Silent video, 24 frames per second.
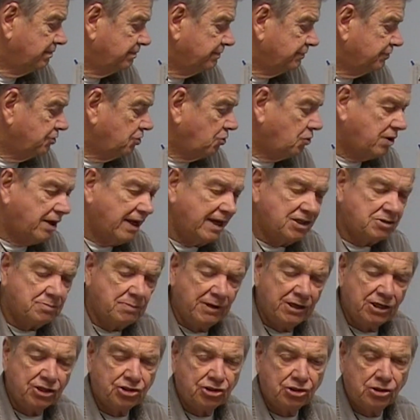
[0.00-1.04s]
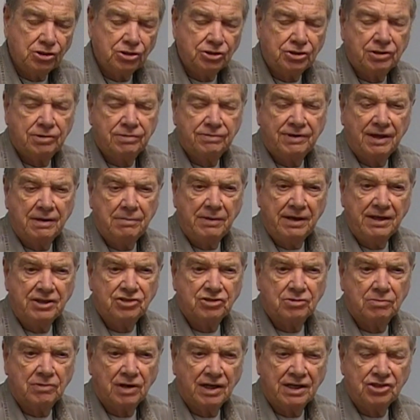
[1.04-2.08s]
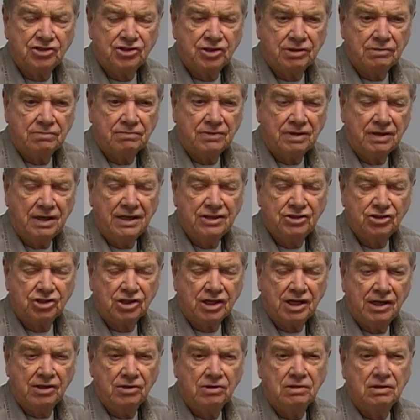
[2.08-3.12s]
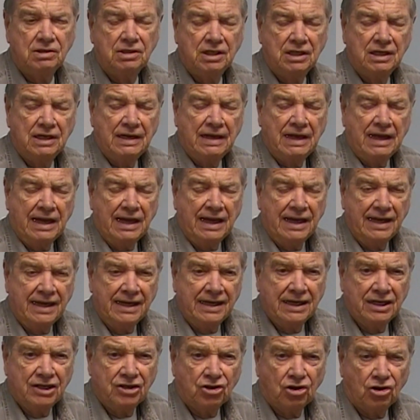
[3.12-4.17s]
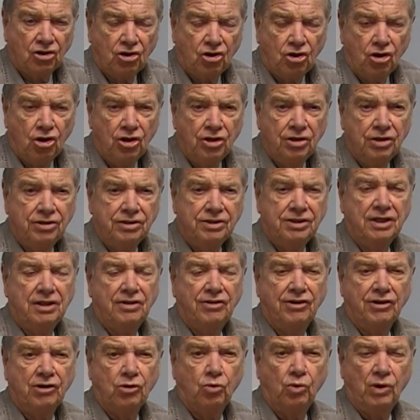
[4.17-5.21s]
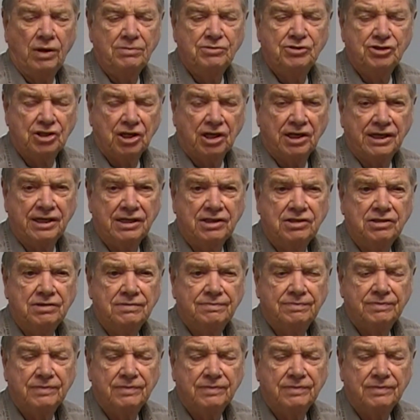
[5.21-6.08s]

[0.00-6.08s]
Showcase miniatures, they make some nice N Scale, and on their website,